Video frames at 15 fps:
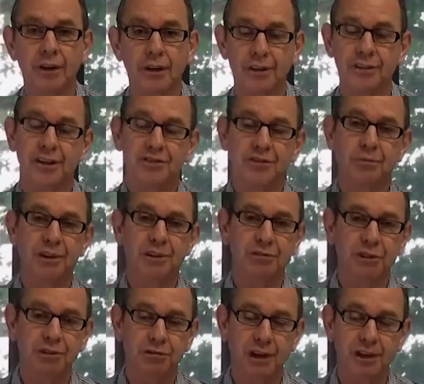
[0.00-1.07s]
a
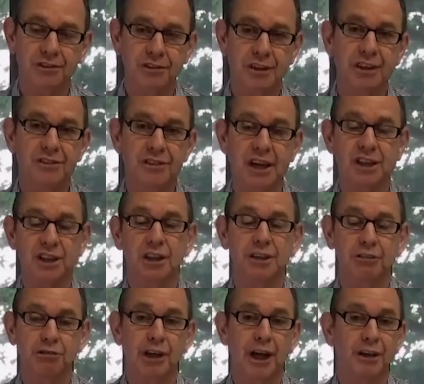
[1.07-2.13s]
testamentary trust is actually
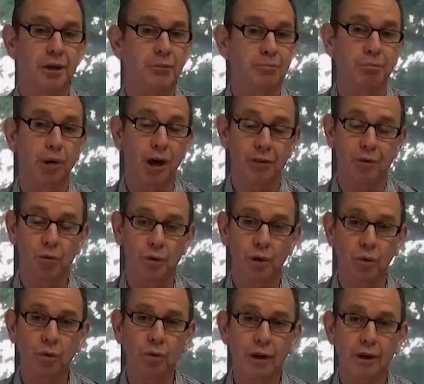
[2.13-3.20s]
created by the
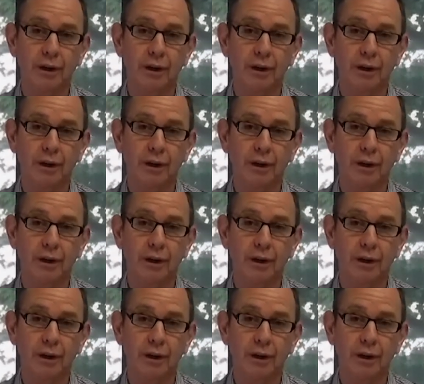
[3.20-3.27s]
will